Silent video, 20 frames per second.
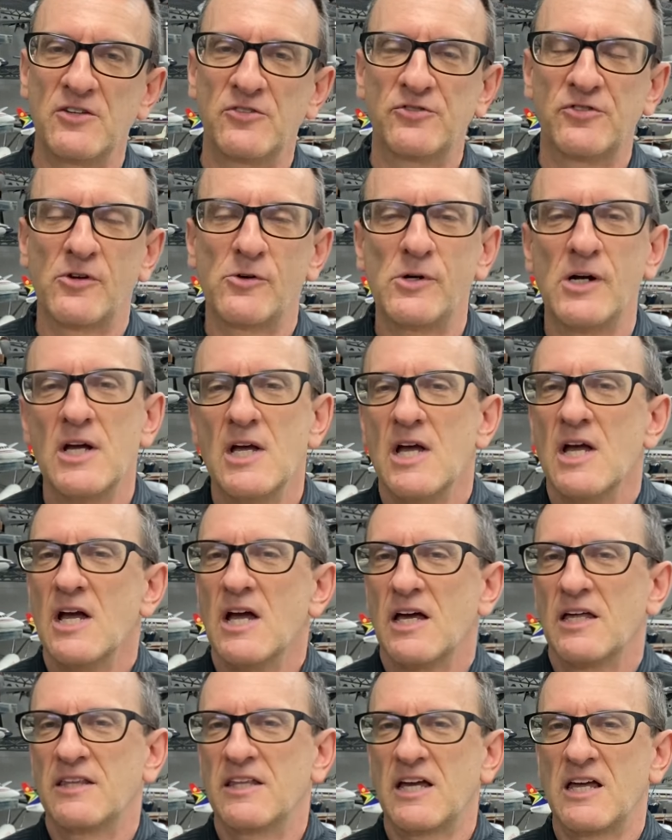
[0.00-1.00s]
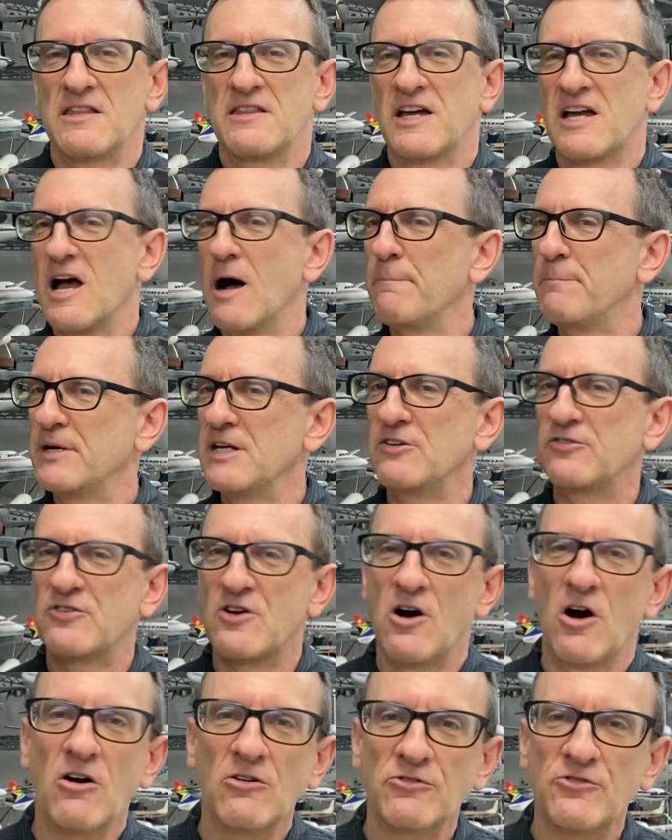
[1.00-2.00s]
So the, the company's
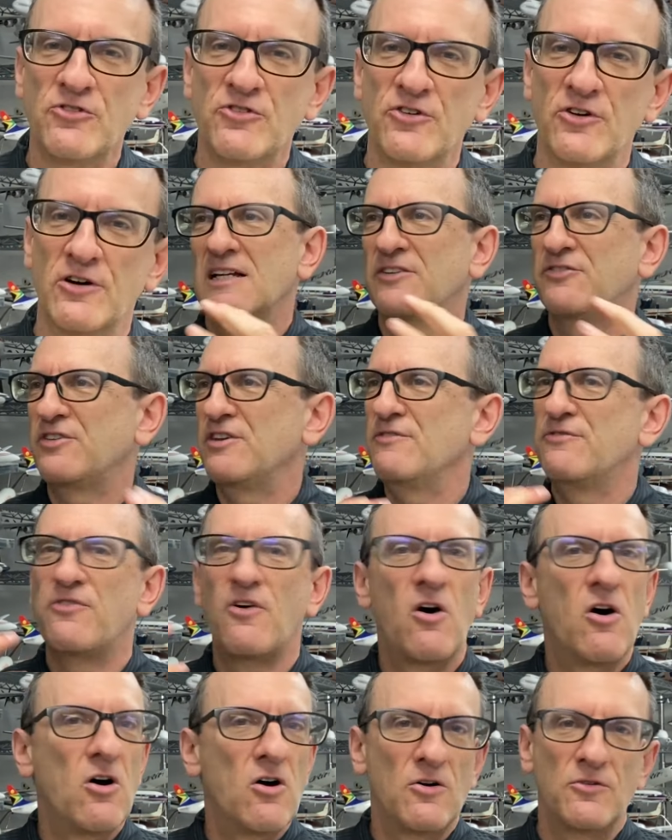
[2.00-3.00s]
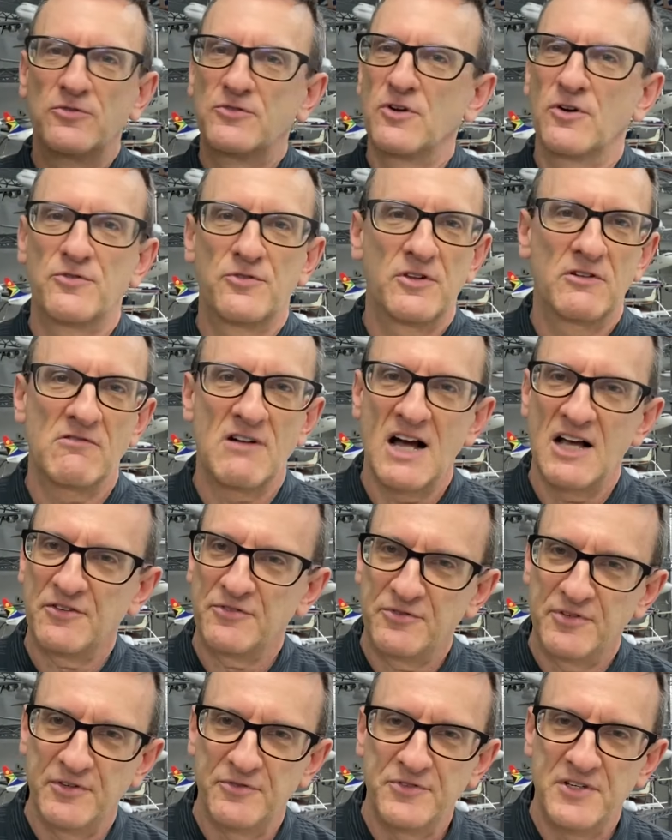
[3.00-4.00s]
culture, it's evolved over the last
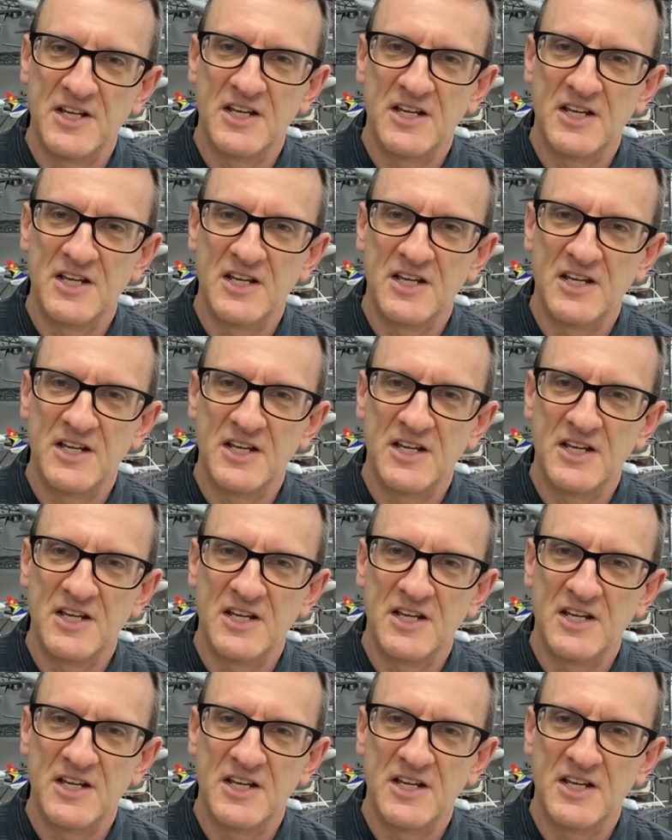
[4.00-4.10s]
50